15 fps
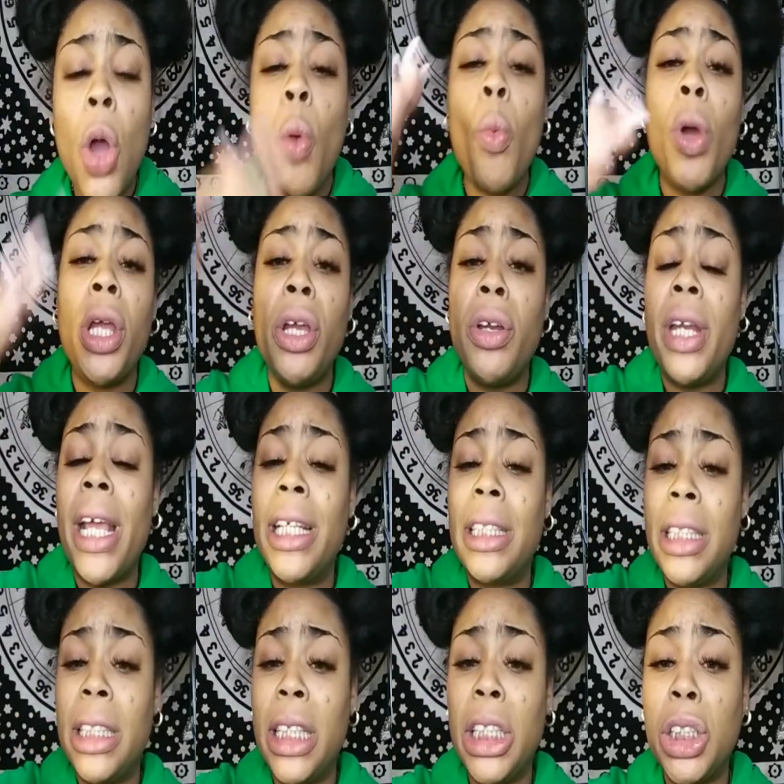where your next
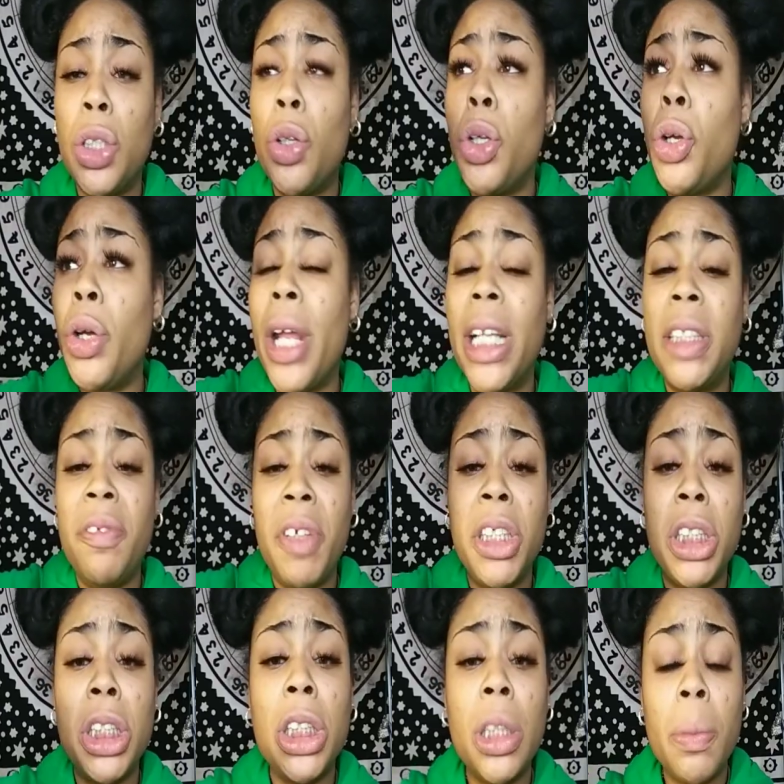decision or your next
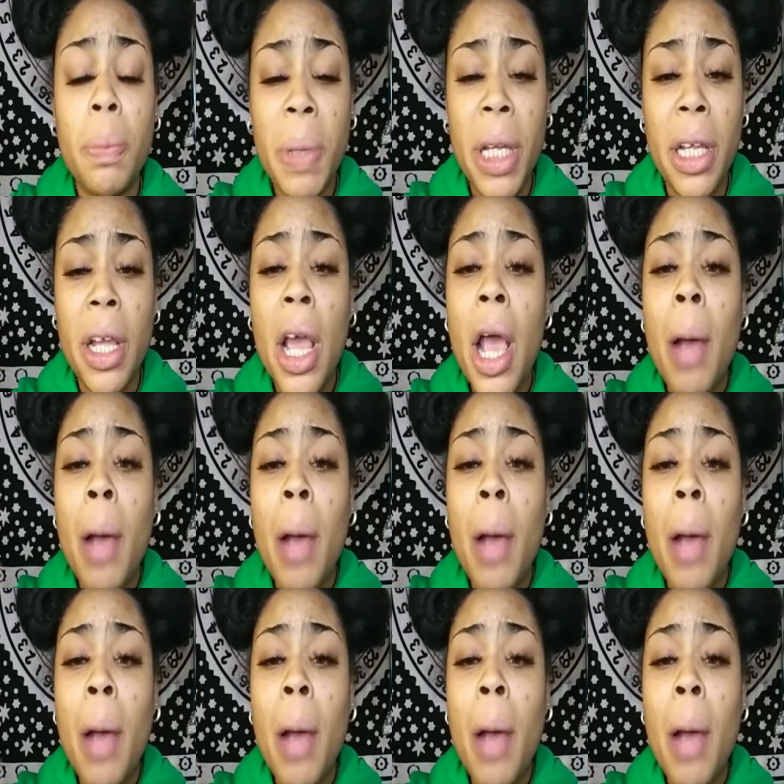vision should be.